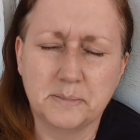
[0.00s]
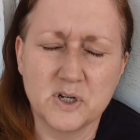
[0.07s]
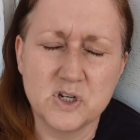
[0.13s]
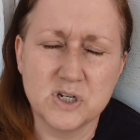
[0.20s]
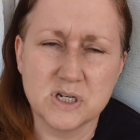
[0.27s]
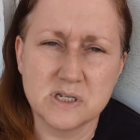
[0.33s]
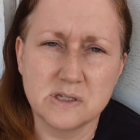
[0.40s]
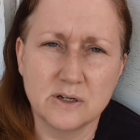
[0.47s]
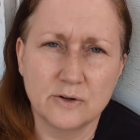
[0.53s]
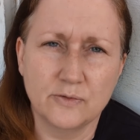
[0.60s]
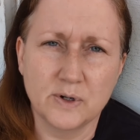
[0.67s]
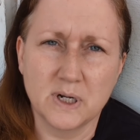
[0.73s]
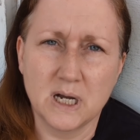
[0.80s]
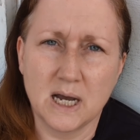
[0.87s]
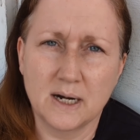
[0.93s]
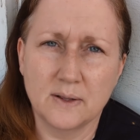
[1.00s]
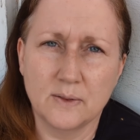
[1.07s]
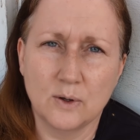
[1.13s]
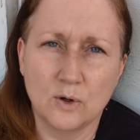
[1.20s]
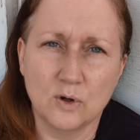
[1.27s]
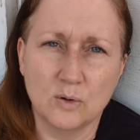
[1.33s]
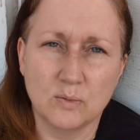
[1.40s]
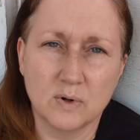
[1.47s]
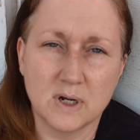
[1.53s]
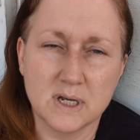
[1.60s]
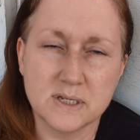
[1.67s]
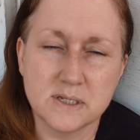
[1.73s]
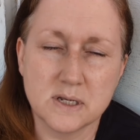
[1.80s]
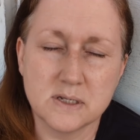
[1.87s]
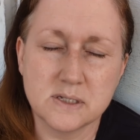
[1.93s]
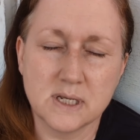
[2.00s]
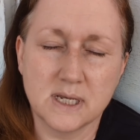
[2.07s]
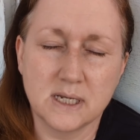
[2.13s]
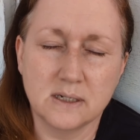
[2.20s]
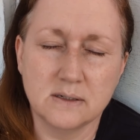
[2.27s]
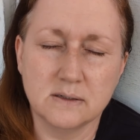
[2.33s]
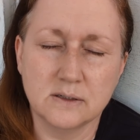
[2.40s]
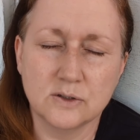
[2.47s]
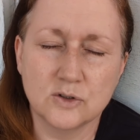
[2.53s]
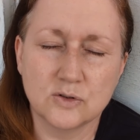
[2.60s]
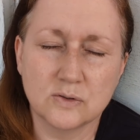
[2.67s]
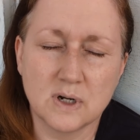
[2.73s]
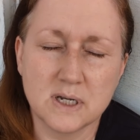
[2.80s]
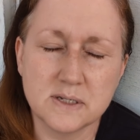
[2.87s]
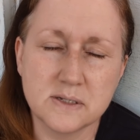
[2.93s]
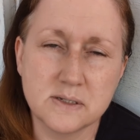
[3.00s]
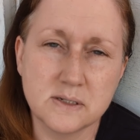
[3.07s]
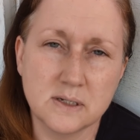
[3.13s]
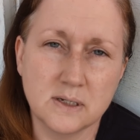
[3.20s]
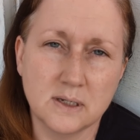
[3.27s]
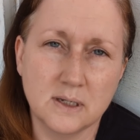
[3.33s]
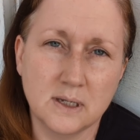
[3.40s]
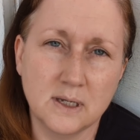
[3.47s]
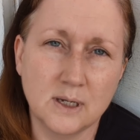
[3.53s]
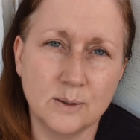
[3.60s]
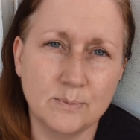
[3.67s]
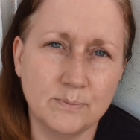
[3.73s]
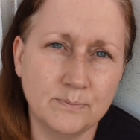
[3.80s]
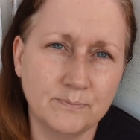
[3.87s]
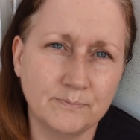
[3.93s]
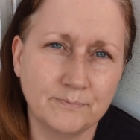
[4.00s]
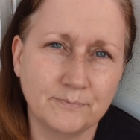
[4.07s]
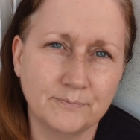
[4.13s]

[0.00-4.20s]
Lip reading: But just look for God in the whole process and trust Him.